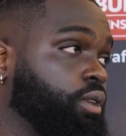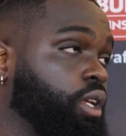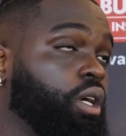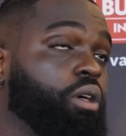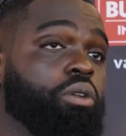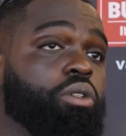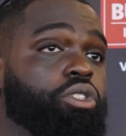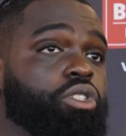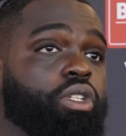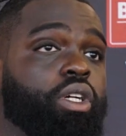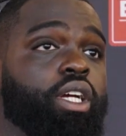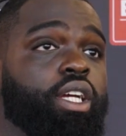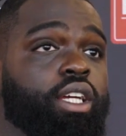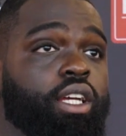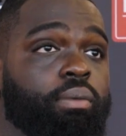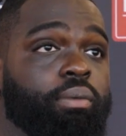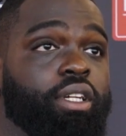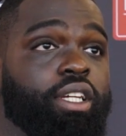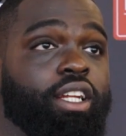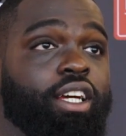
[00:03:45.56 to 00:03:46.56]
It was great.
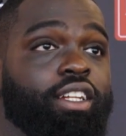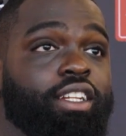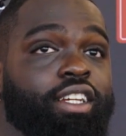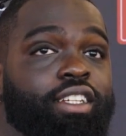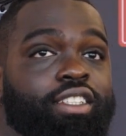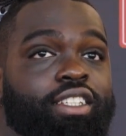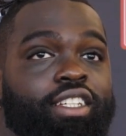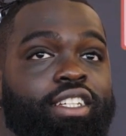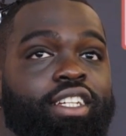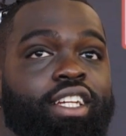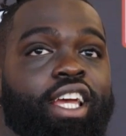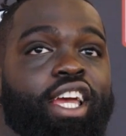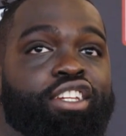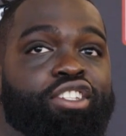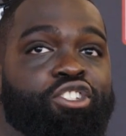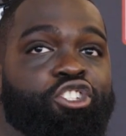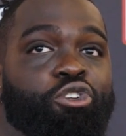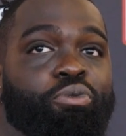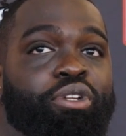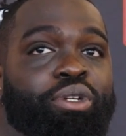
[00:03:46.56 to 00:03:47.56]
I mean, I didn't have to
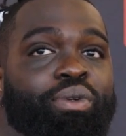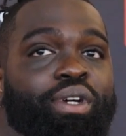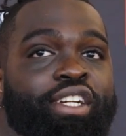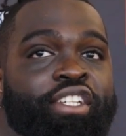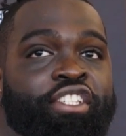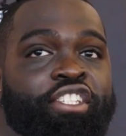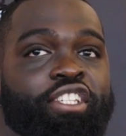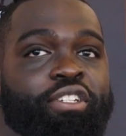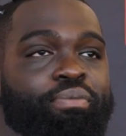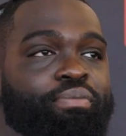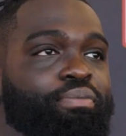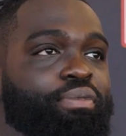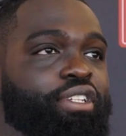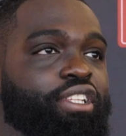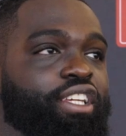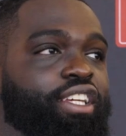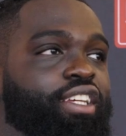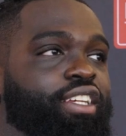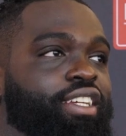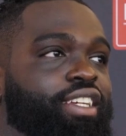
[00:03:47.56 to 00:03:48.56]
answer too many questions. They
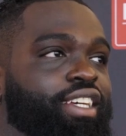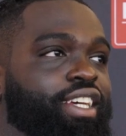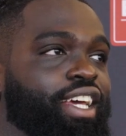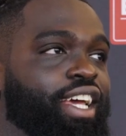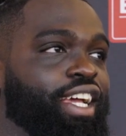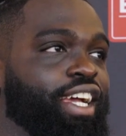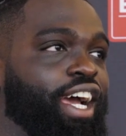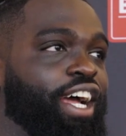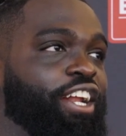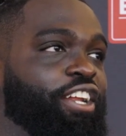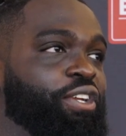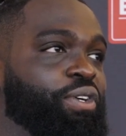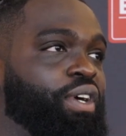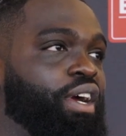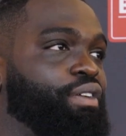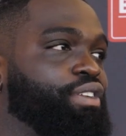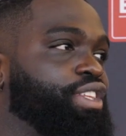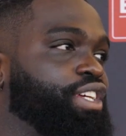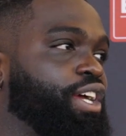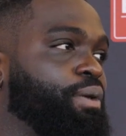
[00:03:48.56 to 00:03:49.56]
really kind of knew
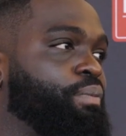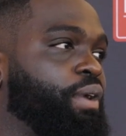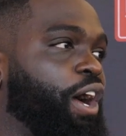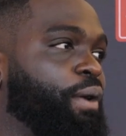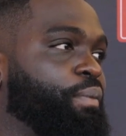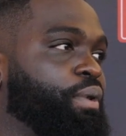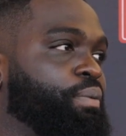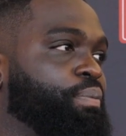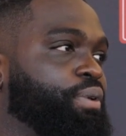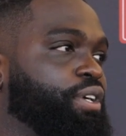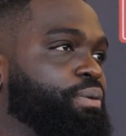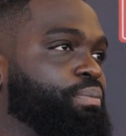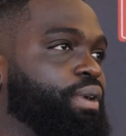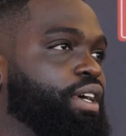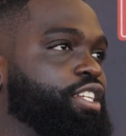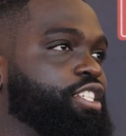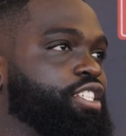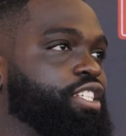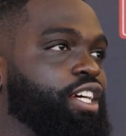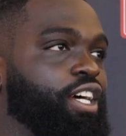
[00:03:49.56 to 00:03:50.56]
everything about me, pretty
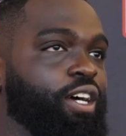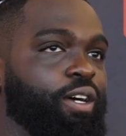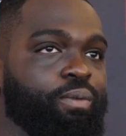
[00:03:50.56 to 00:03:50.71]
much.